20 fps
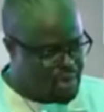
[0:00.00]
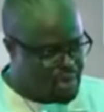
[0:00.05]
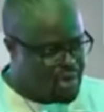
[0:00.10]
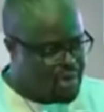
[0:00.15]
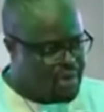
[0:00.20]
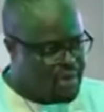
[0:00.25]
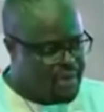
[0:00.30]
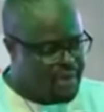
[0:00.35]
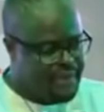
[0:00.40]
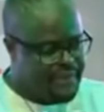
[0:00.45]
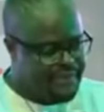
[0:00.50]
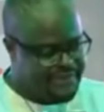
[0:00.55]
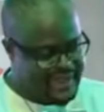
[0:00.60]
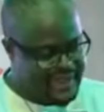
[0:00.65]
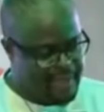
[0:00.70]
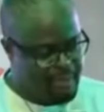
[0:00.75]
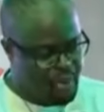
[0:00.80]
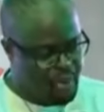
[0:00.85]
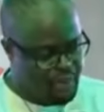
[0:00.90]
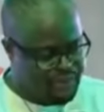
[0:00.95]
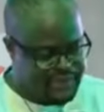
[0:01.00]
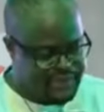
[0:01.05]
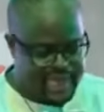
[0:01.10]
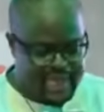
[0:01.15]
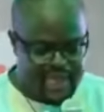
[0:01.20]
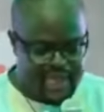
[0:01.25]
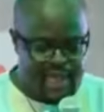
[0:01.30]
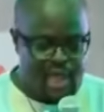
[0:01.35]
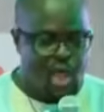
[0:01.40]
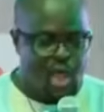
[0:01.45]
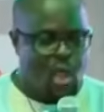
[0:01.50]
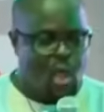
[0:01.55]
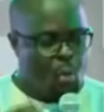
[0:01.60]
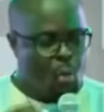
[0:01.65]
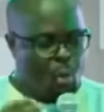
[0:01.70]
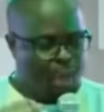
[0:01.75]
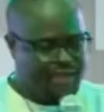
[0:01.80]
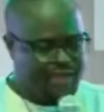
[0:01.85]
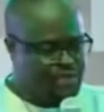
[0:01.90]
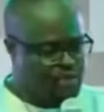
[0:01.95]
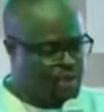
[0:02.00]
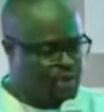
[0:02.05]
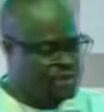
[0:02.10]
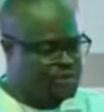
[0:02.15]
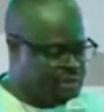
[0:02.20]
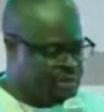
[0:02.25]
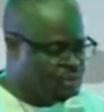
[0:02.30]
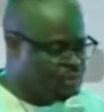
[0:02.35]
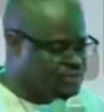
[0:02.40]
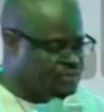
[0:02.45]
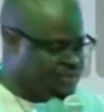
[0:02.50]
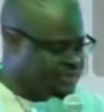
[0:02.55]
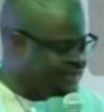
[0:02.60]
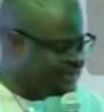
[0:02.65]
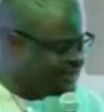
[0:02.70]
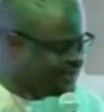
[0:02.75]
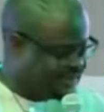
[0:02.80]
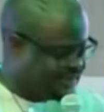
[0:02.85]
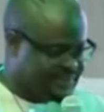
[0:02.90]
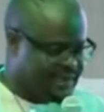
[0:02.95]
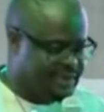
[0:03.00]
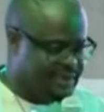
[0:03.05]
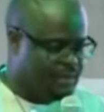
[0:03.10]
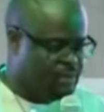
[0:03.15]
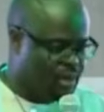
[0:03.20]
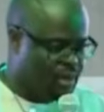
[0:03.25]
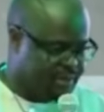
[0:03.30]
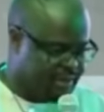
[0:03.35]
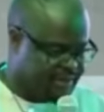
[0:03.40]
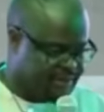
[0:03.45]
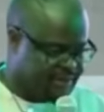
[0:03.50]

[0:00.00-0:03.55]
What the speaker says: His name was Washington Chimuzi. He's in the States at the moment.